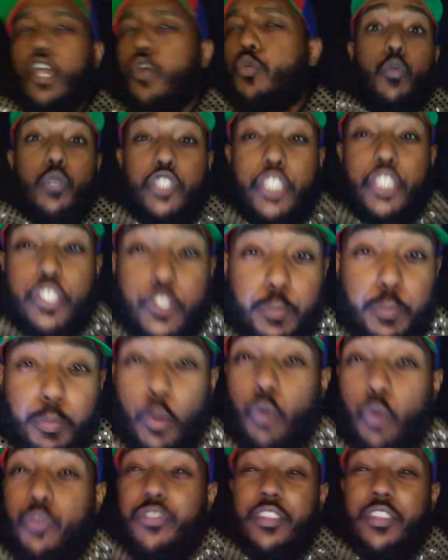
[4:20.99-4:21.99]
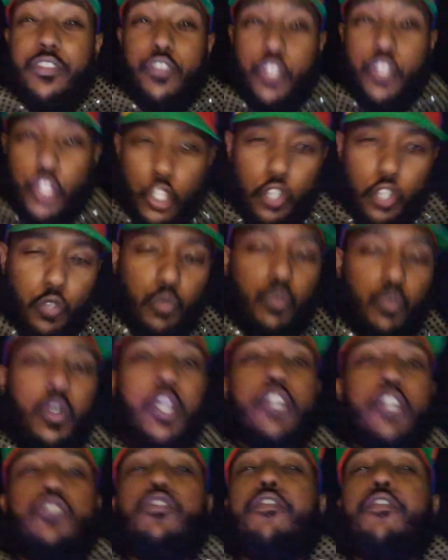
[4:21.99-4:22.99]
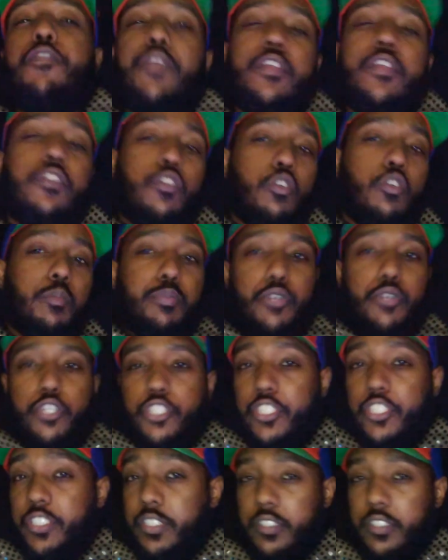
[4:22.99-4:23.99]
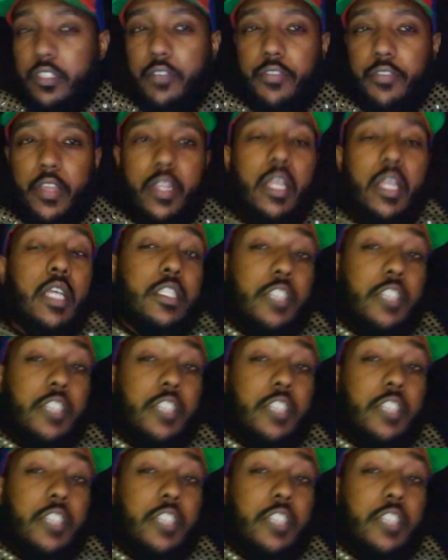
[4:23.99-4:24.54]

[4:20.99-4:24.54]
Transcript: which exposes you to physical purchases of it,